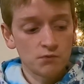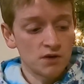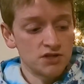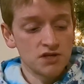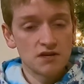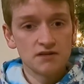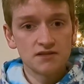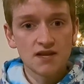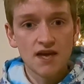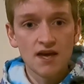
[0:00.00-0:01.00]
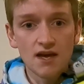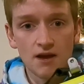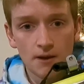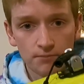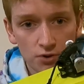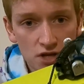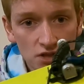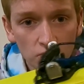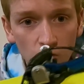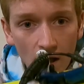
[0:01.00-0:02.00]
which is a pretty
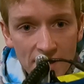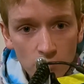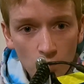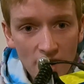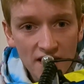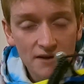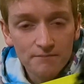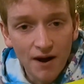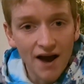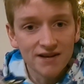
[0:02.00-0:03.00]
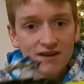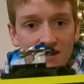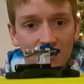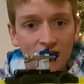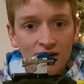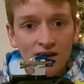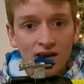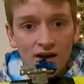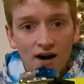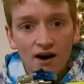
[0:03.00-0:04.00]
lightweight binding,
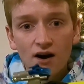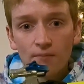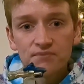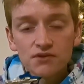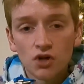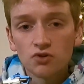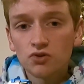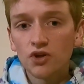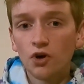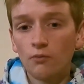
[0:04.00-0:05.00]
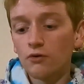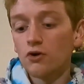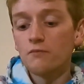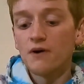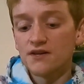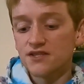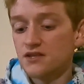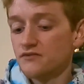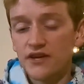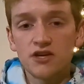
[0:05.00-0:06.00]
a little more robust
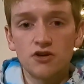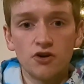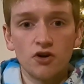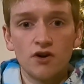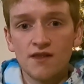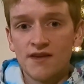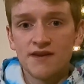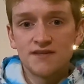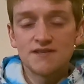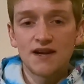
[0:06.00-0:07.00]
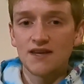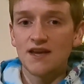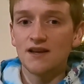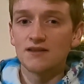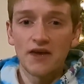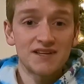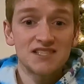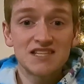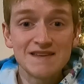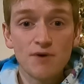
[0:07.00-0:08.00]
than like your dedicated like
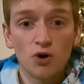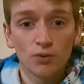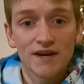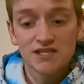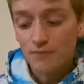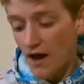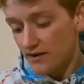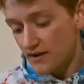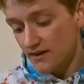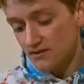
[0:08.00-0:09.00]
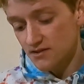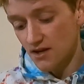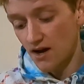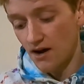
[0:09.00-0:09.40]
Skimo race bindings.